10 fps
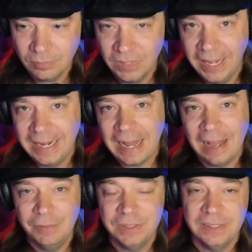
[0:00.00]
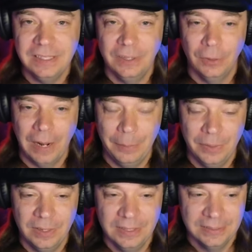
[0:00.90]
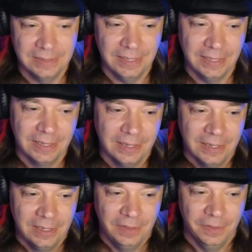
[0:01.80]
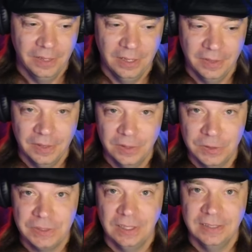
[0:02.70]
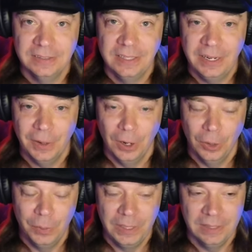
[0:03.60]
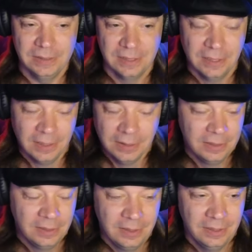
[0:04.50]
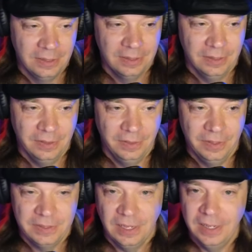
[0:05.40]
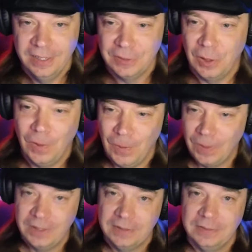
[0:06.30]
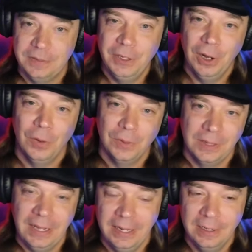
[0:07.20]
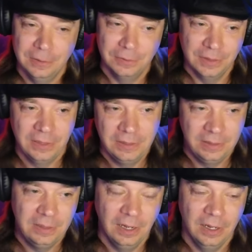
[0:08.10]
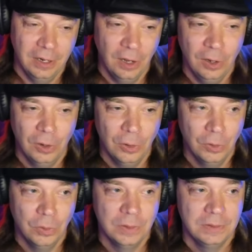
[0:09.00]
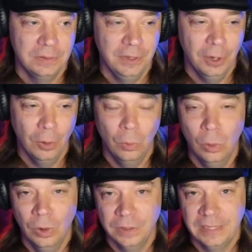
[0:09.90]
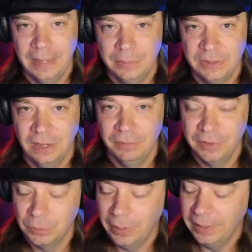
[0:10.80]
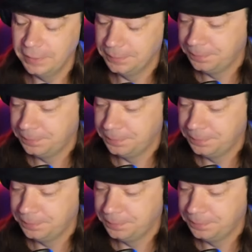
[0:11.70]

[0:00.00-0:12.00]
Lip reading: And obviously the grandpa is like the little son's hero because the son is all, you know, kind of gun-ho, you know, war type stuff as well.